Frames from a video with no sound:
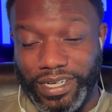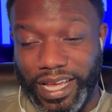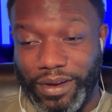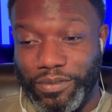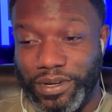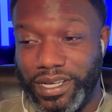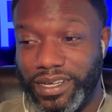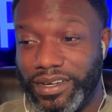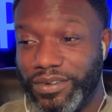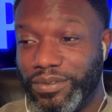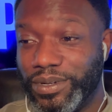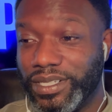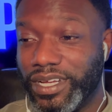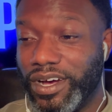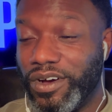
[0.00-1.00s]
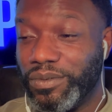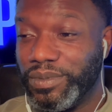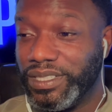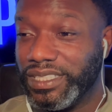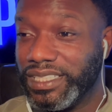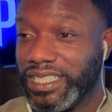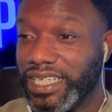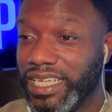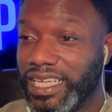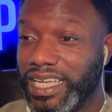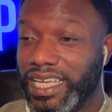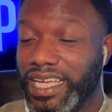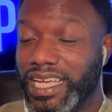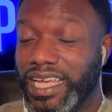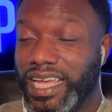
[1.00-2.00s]
that with with the homies
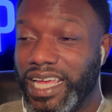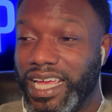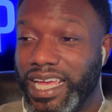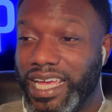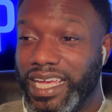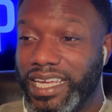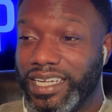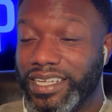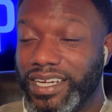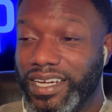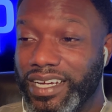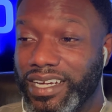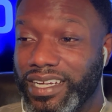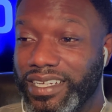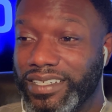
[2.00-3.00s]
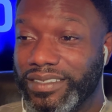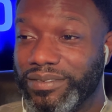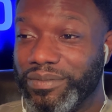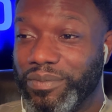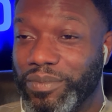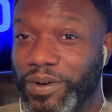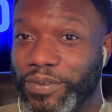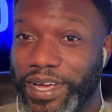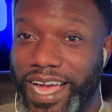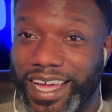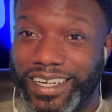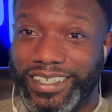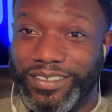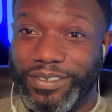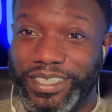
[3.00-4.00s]
and uh, but we had
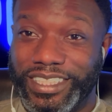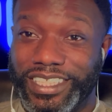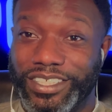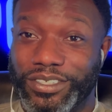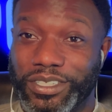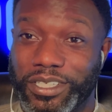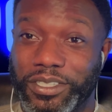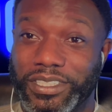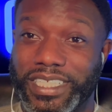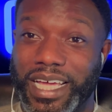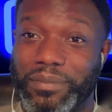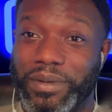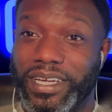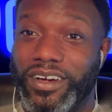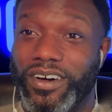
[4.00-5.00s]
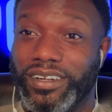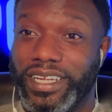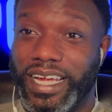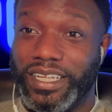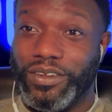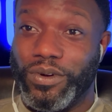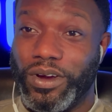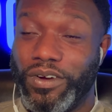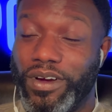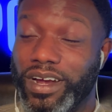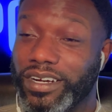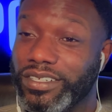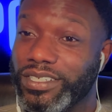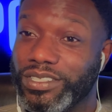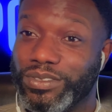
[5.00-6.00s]
a we used to do a little segment called Landlord
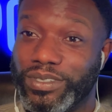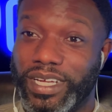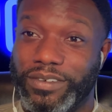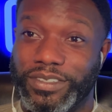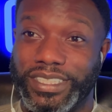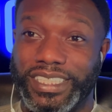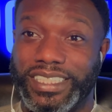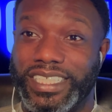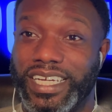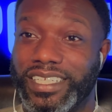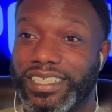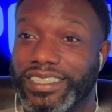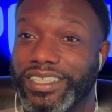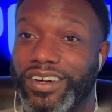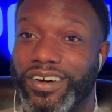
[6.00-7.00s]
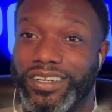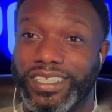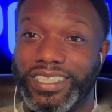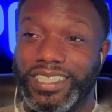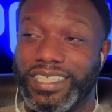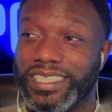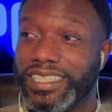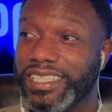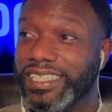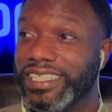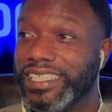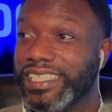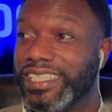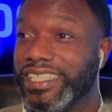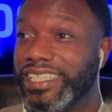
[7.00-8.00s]
Chronicles where they would just tell us all of the,
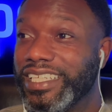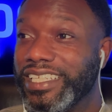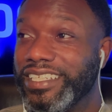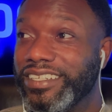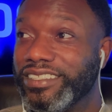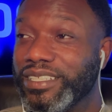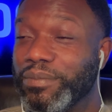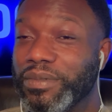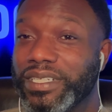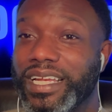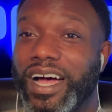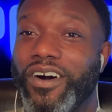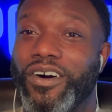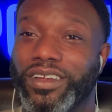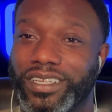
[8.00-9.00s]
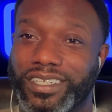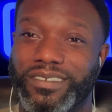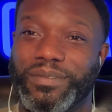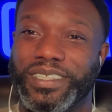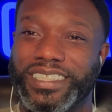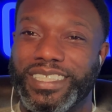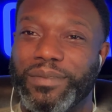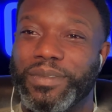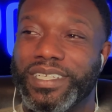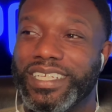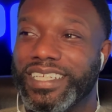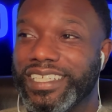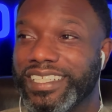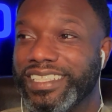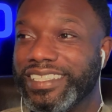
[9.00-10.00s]
you know, some of not all of the but some of
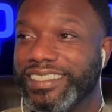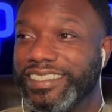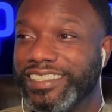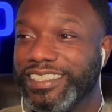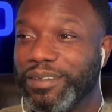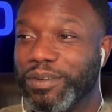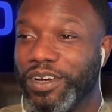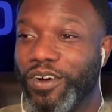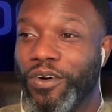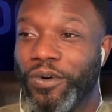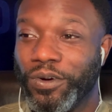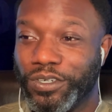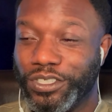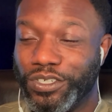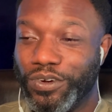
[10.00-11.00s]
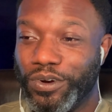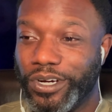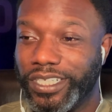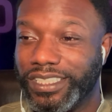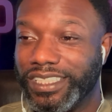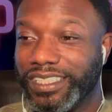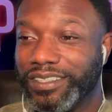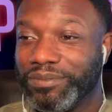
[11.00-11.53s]
the some of the horror stories